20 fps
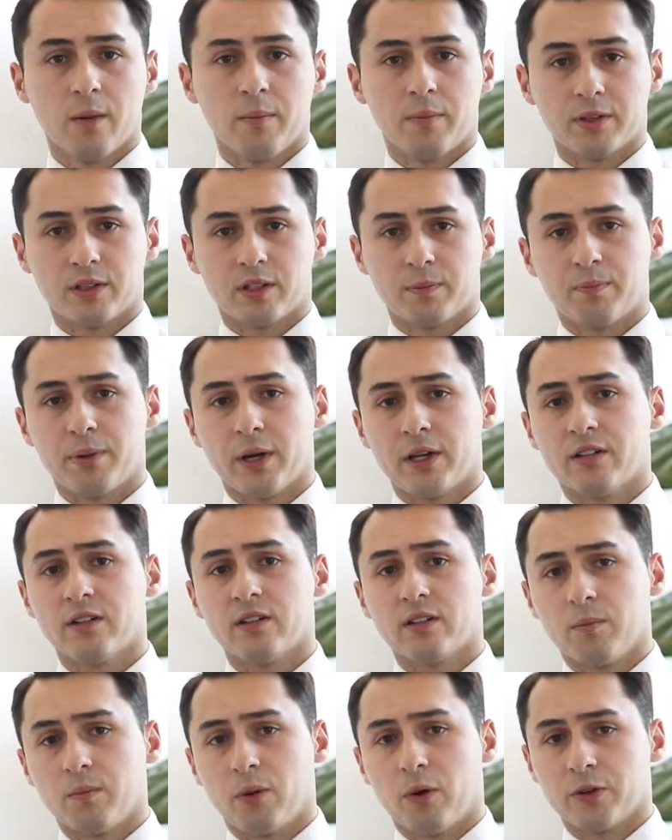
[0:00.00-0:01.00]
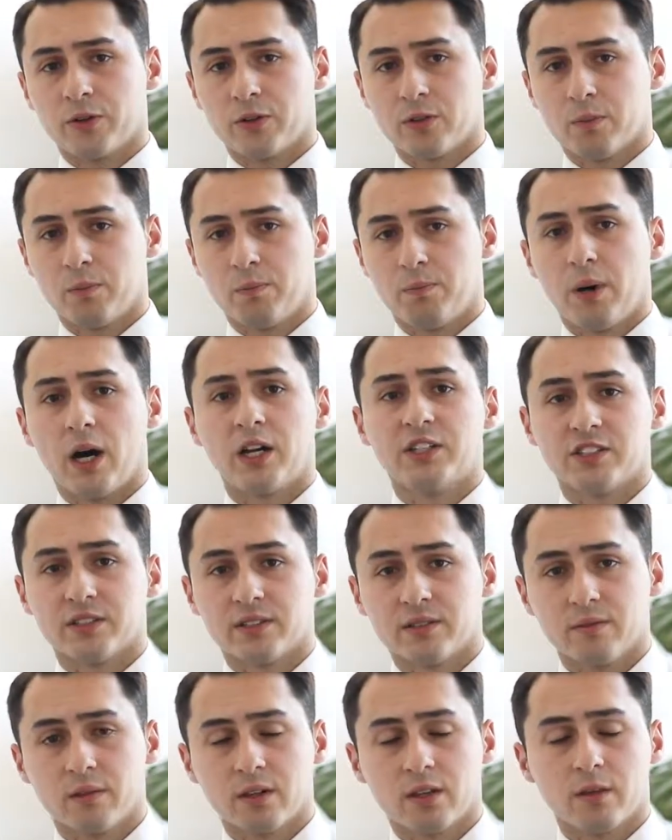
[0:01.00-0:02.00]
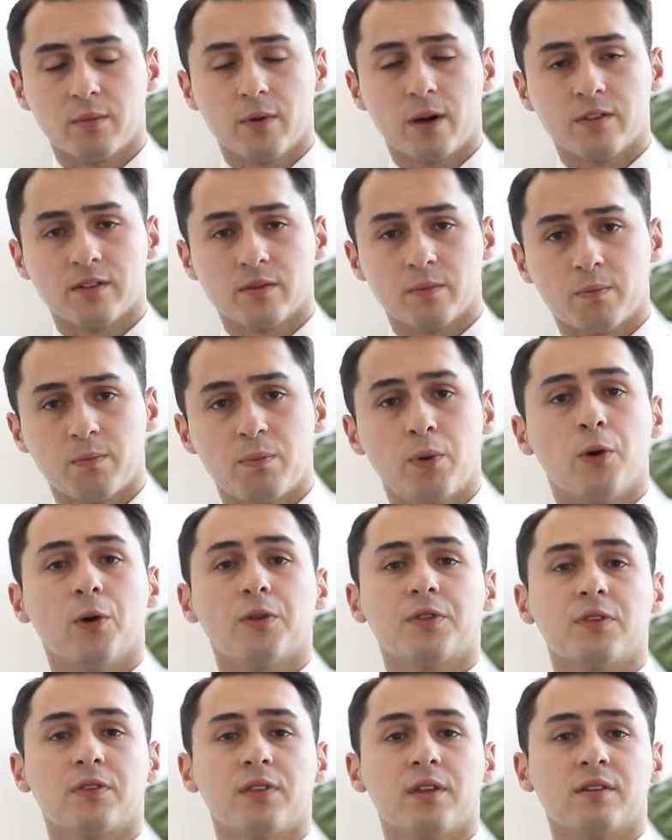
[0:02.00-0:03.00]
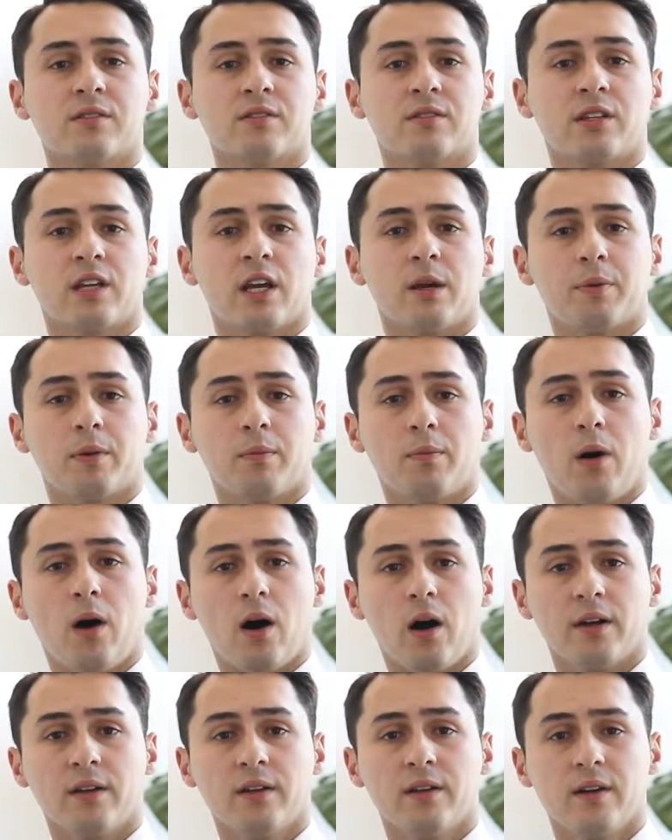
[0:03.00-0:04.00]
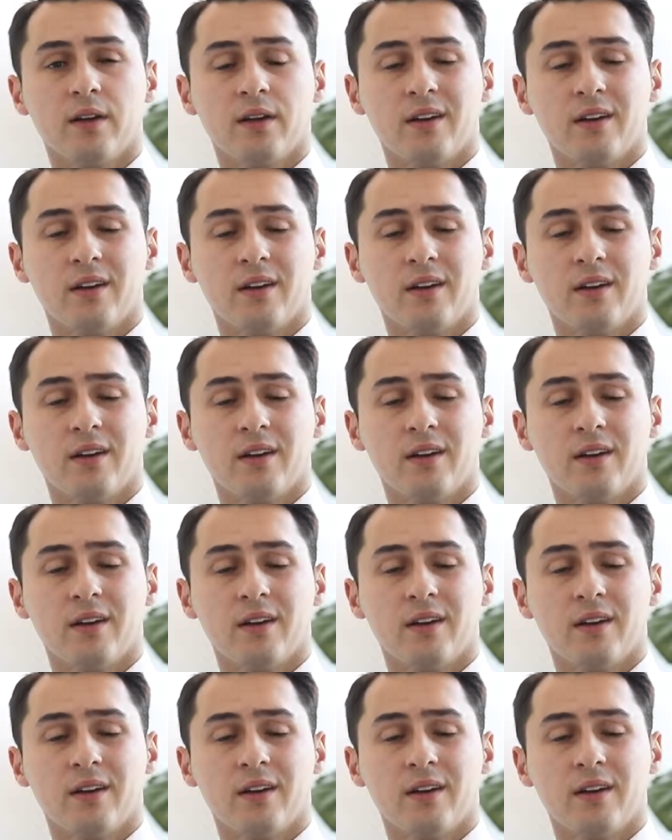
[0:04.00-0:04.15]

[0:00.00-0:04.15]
But dependent upon your budget, one of the most important things to keep in mind